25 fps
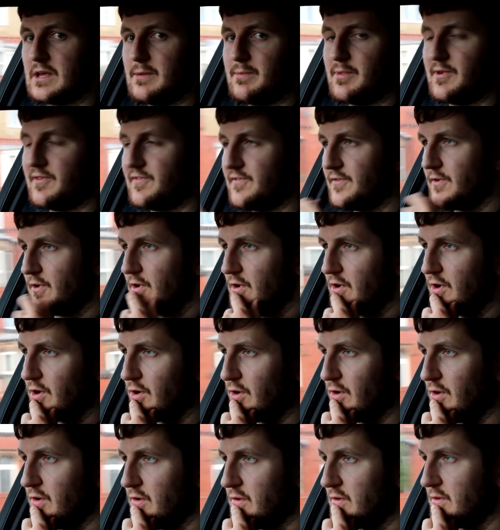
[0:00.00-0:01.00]

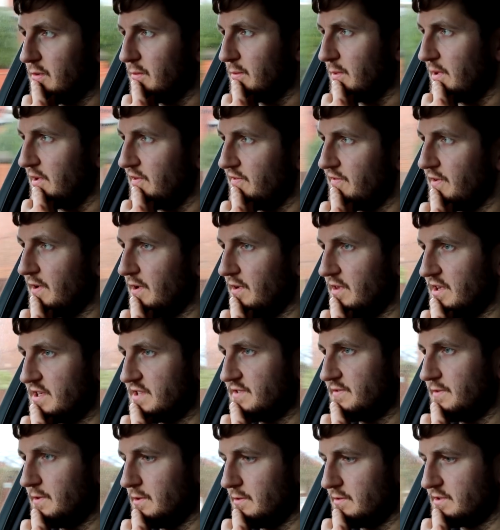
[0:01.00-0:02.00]
before we fill
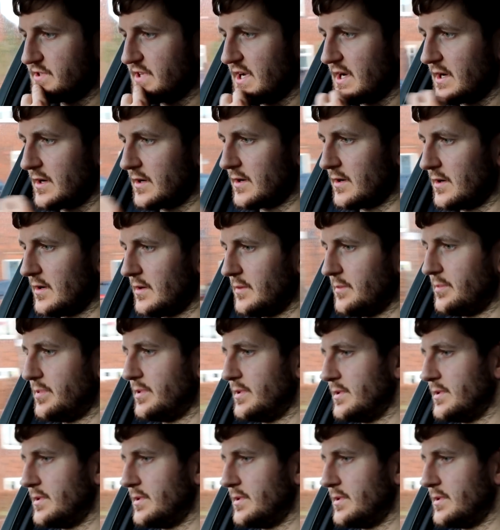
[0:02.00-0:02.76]
this fuel tank up.